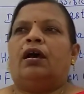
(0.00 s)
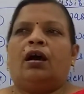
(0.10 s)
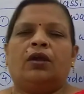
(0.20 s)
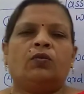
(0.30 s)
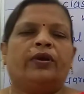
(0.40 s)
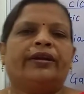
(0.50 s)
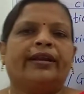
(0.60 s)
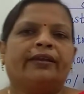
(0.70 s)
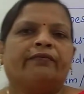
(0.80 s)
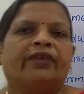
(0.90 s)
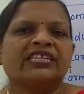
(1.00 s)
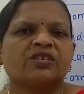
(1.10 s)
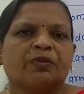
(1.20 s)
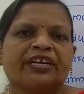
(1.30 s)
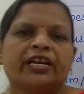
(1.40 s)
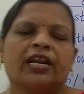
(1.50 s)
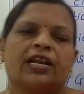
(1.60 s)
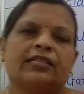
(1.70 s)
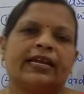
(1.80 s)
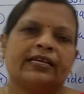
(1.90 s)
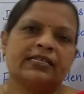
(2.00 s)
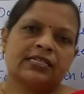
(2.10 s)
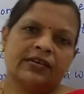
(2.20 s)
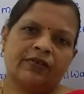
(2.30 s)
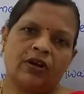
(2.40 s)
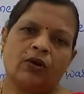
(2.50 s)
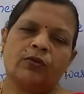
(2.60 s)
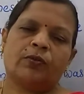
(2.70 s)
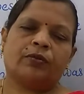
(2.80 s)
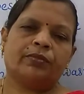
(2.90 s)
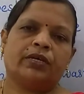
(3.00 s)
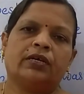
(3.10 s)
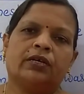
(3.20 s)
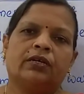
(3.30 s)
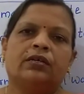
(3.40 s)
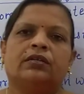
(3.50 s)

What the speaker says: unwanted waste material that is given out from that